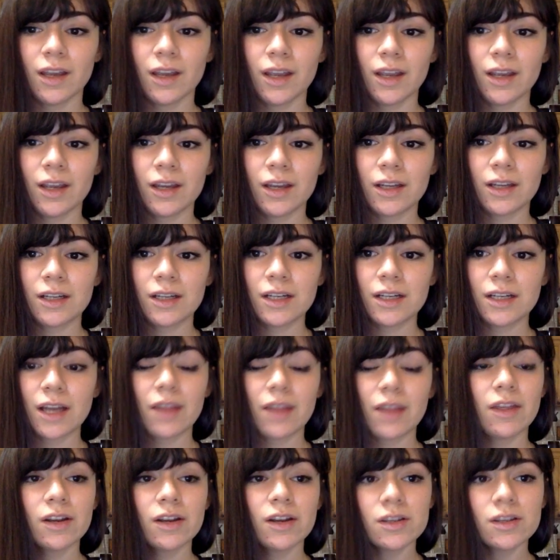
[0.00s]

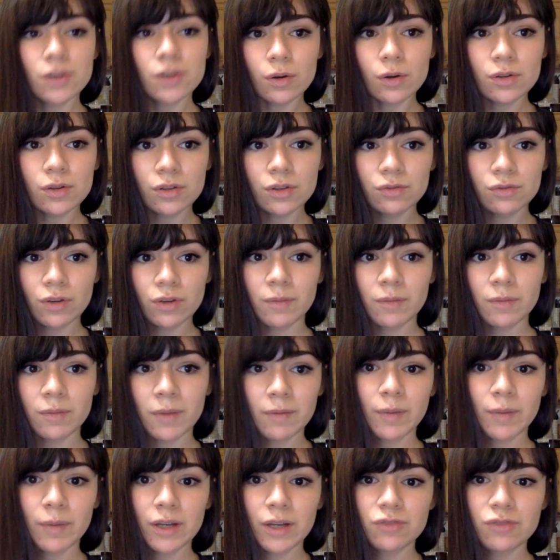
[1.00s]
And there is also
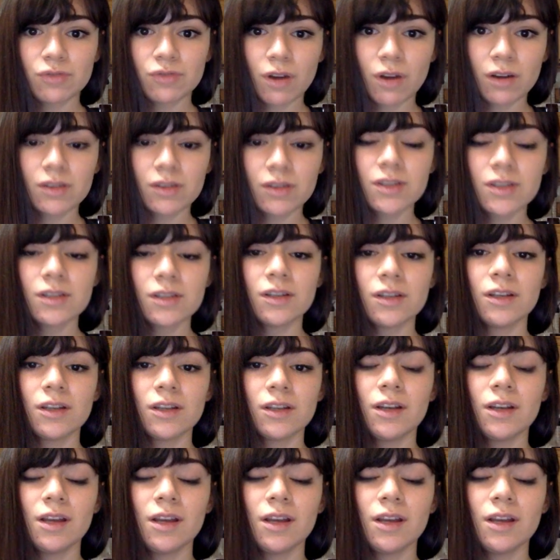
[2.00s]
treatment by drugs,